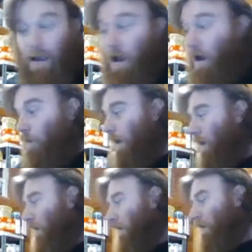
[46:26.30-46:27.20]
We
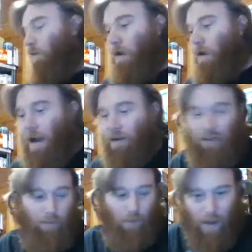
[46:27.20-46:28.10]
are actually
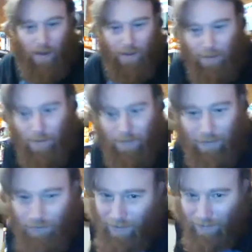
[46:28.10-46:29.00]
planning on making, you
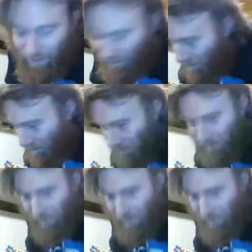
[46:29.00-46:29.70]
guys see this because it's kind